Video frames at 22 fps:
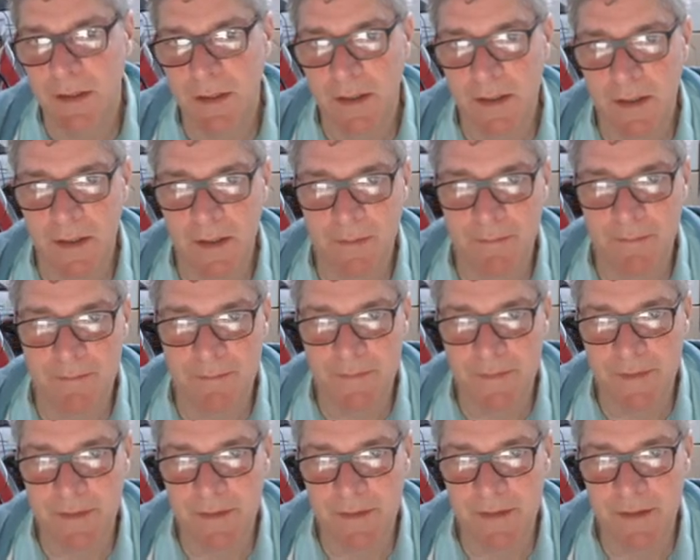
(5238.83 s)
Um,
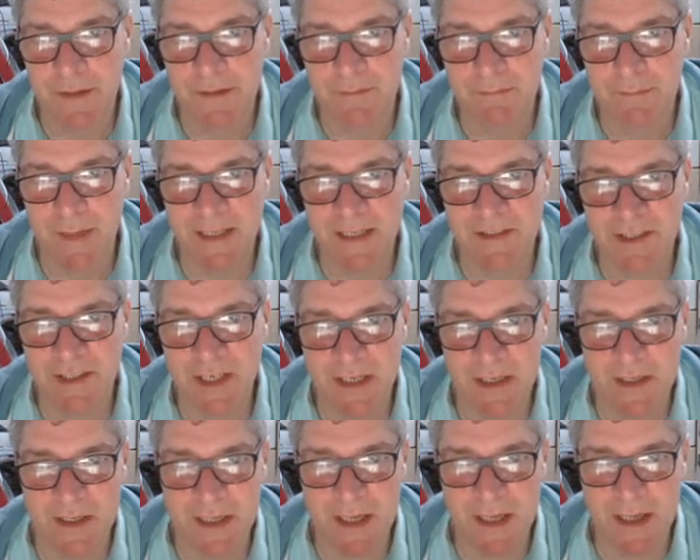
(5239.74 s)
this magic
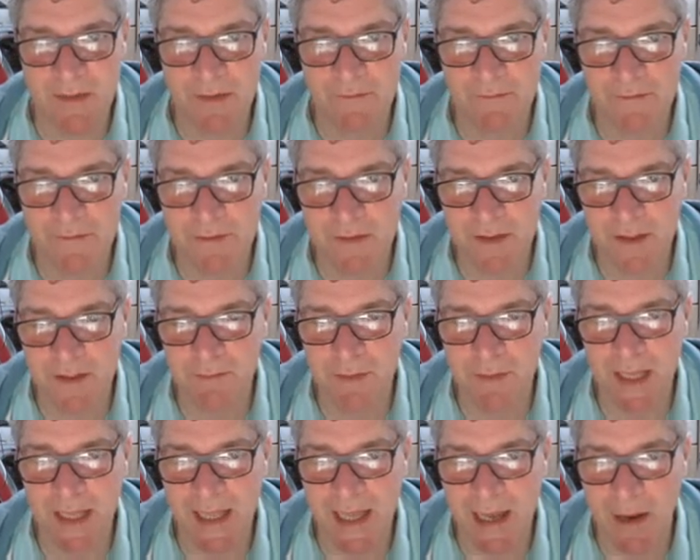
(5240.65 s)

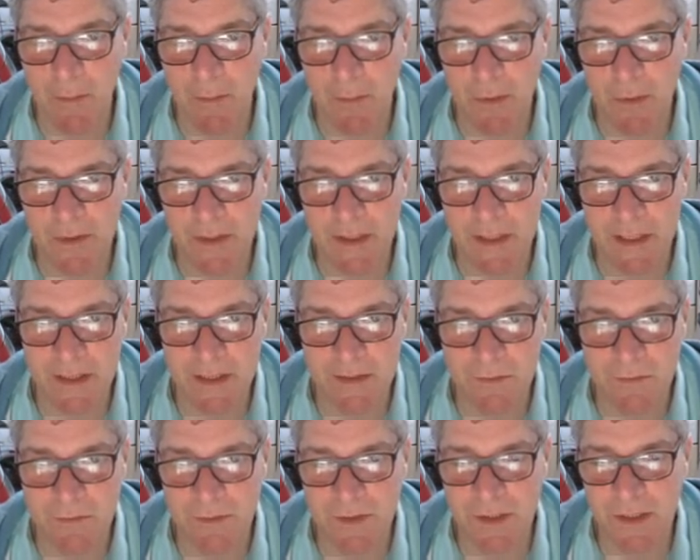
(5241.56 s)
display outputting in
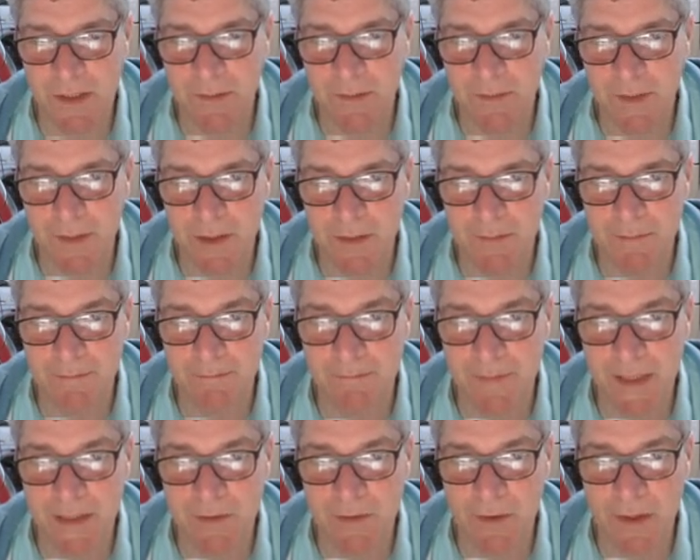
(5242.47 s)
alternate mode
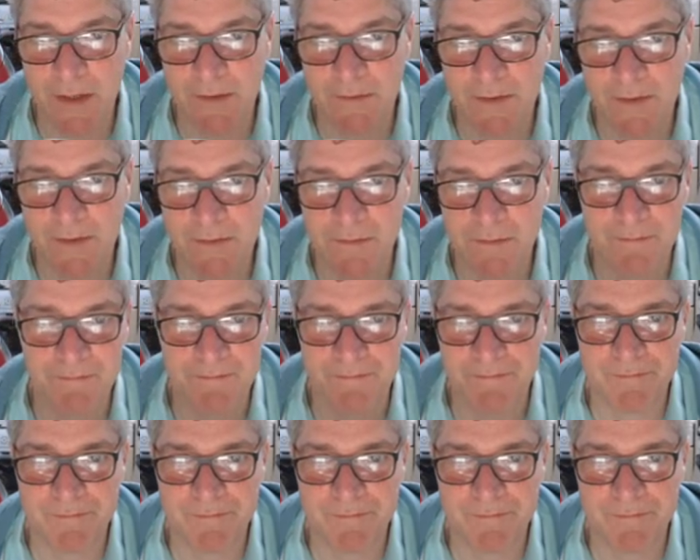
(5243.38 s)
may not even